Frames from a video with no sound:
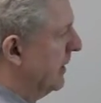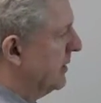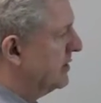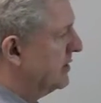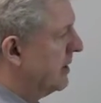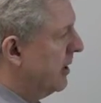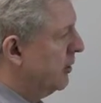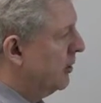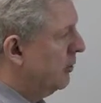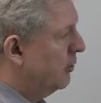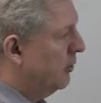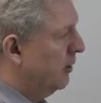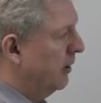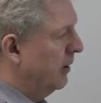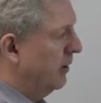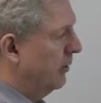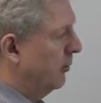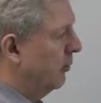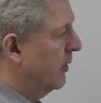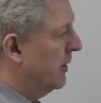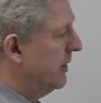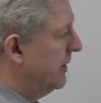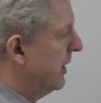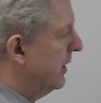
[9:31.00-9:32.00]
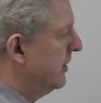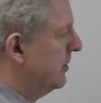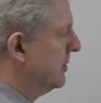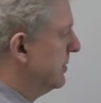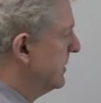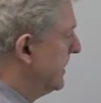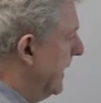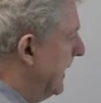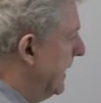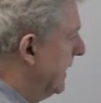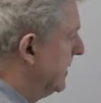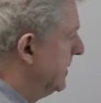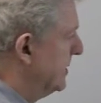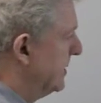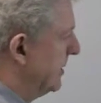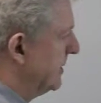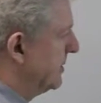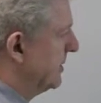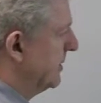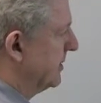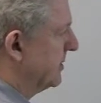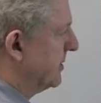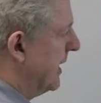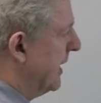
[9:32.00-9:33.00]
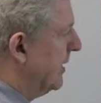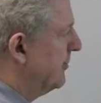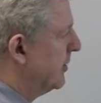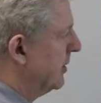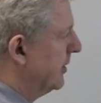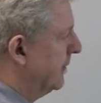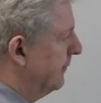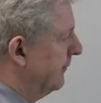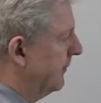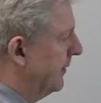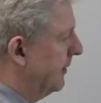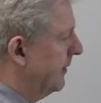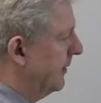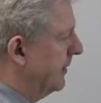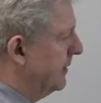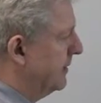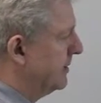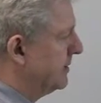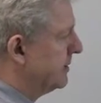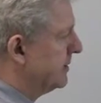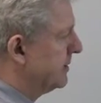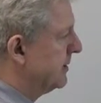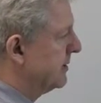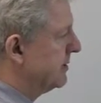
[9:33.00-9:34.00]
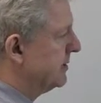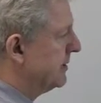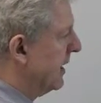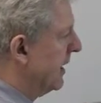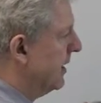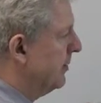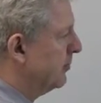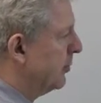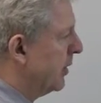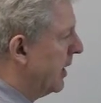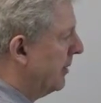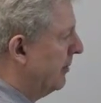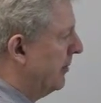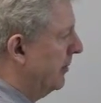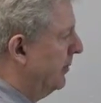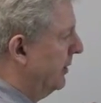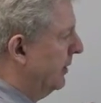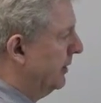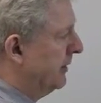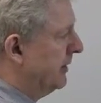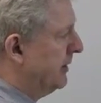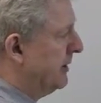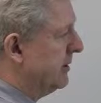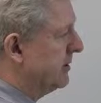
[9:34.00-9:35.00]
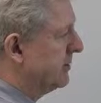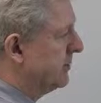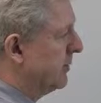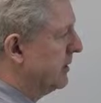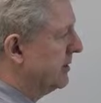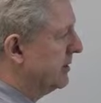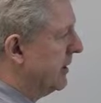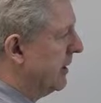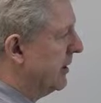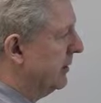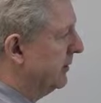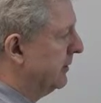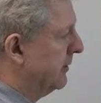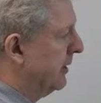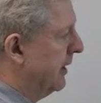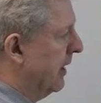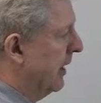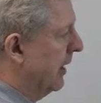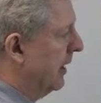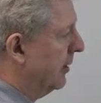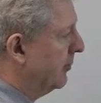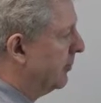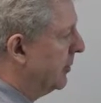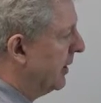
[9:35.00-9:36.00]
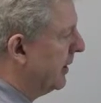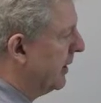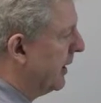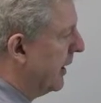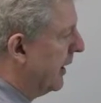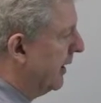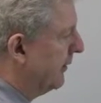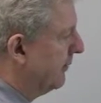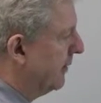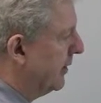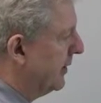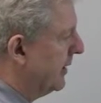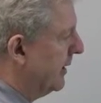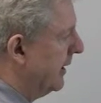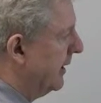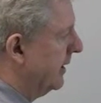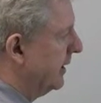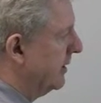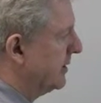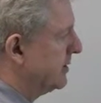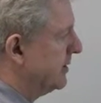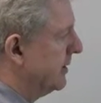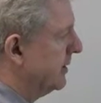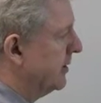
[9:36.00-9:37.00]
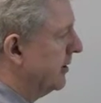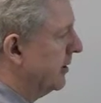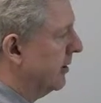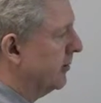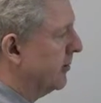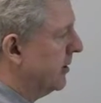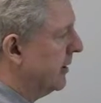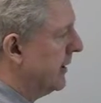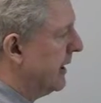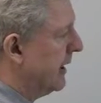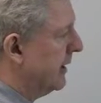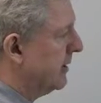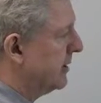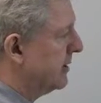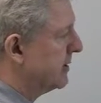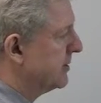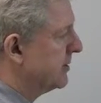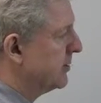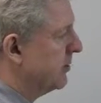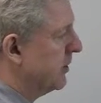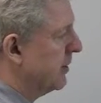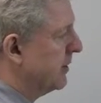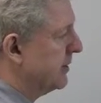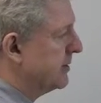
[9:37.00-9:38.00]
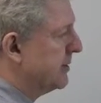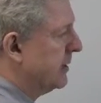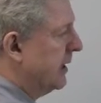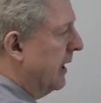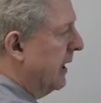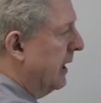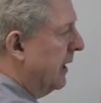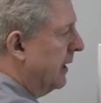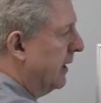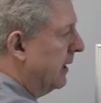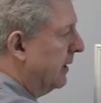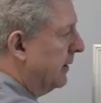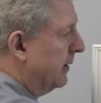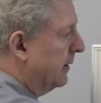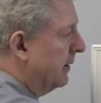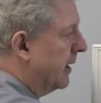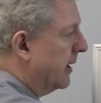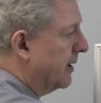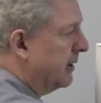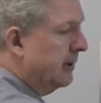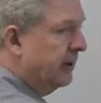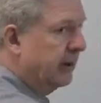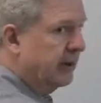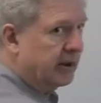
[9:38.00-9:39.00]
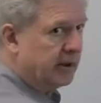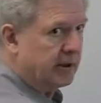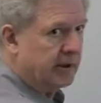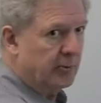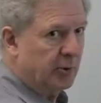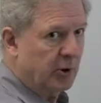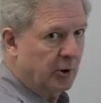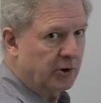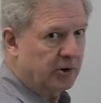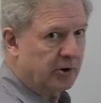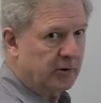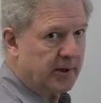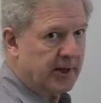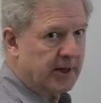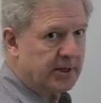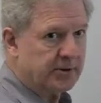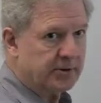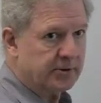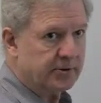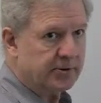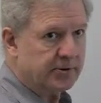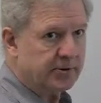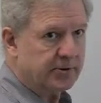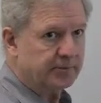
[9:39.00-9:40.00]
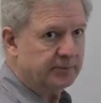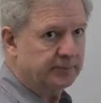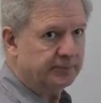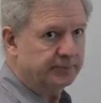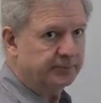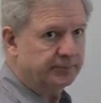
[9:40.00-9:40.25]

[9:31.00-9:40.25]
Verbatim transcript: So one understands it's the same interference, the same probabilities result, but everything is determined at the source, nothing at the polarizers.